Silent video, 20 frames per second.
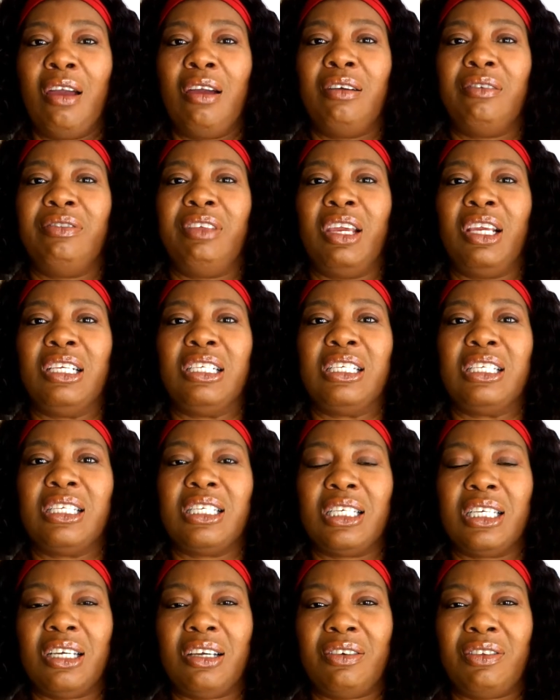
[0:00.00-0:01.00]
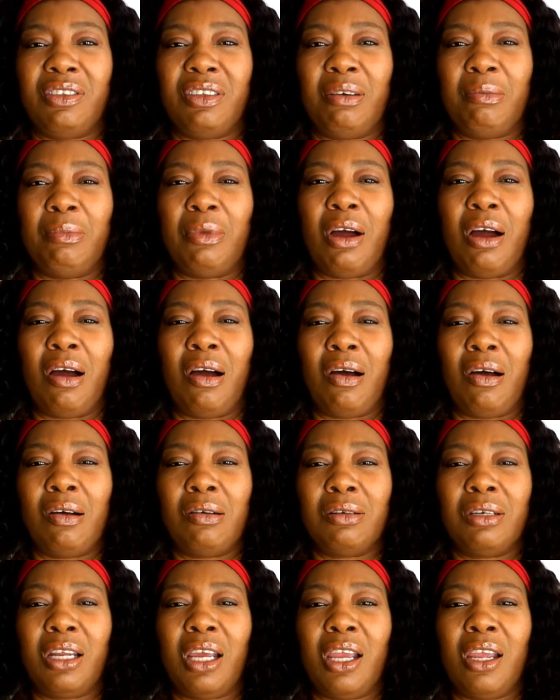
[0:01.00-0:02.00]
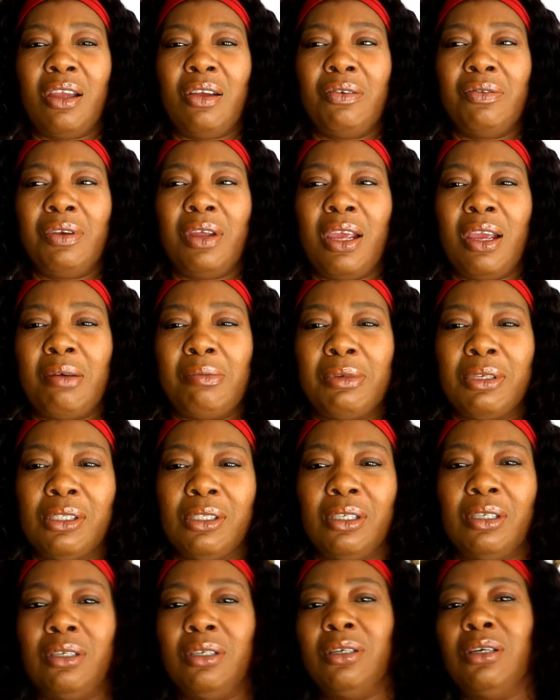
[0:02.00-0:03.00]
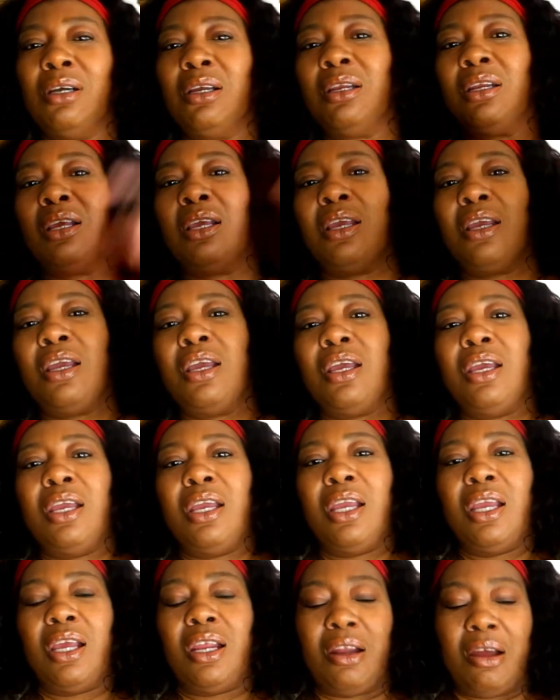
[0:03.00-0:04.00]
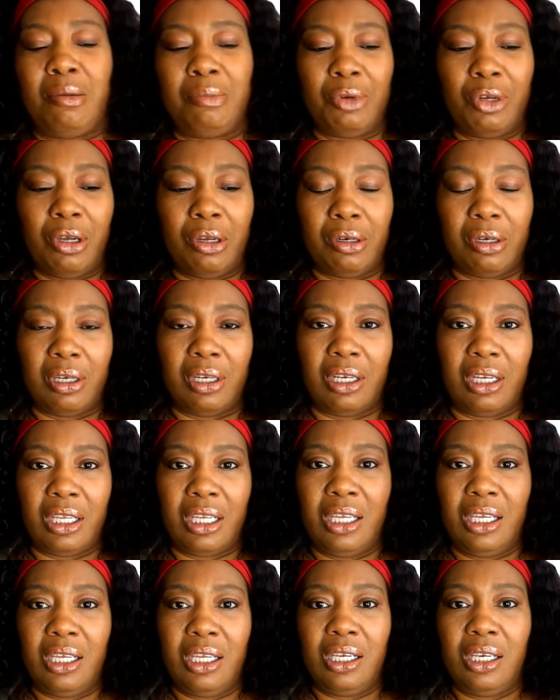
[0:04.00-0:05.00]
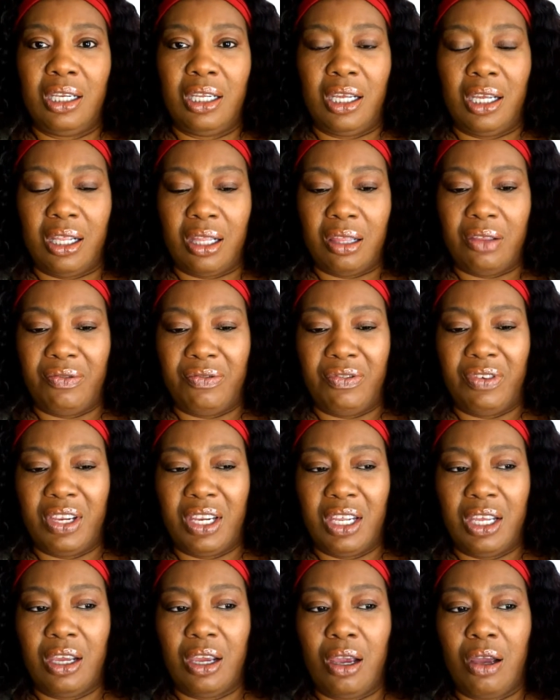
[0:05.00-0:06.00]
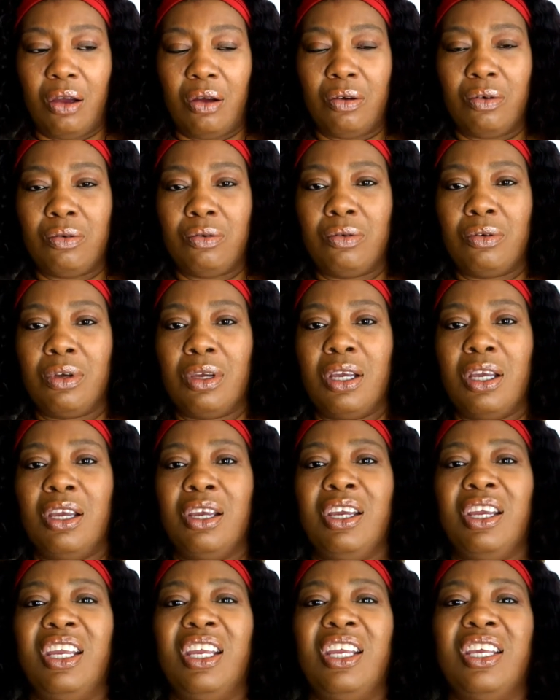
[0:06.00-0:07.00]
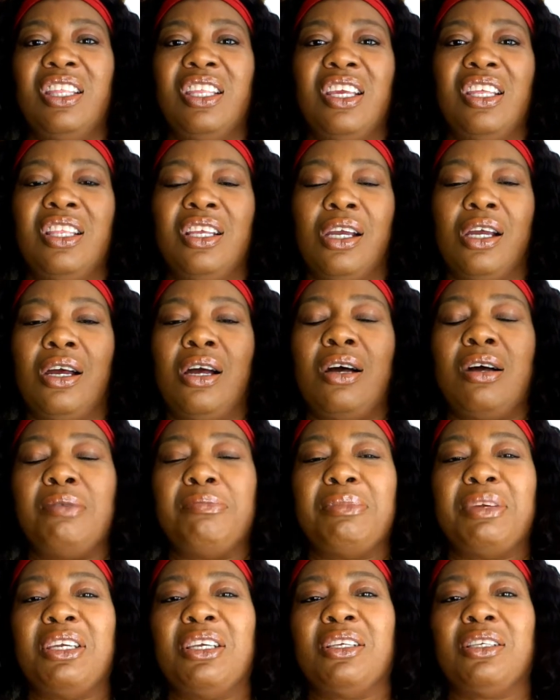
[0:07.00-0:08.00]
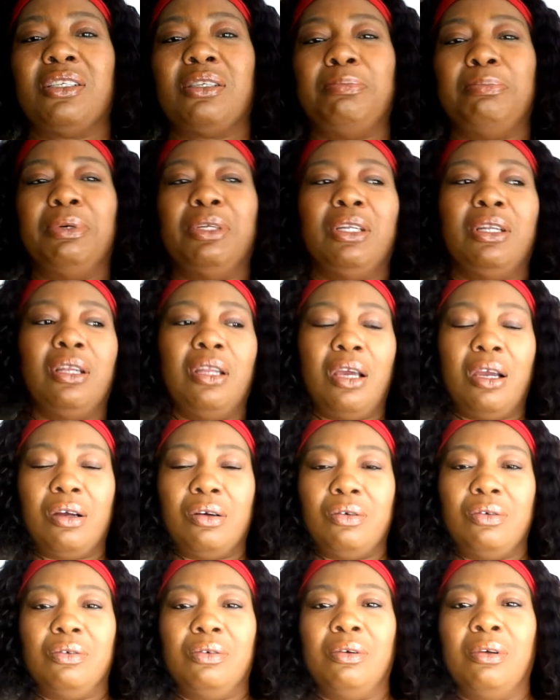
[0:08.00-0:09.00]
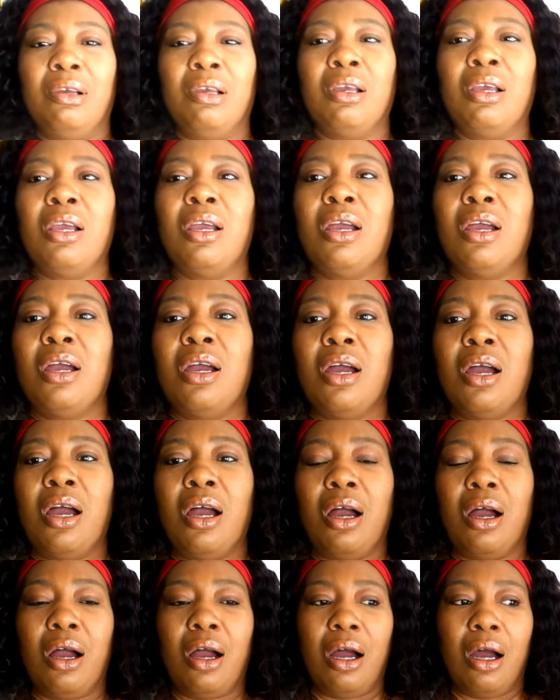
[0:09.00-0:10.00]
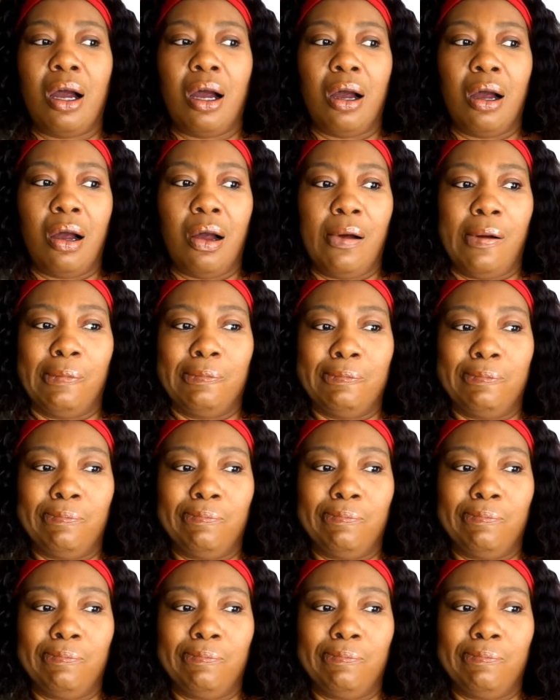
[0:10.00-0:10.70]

They sell them all day on Amazon and I'm going to link it in the video and in the comments below um,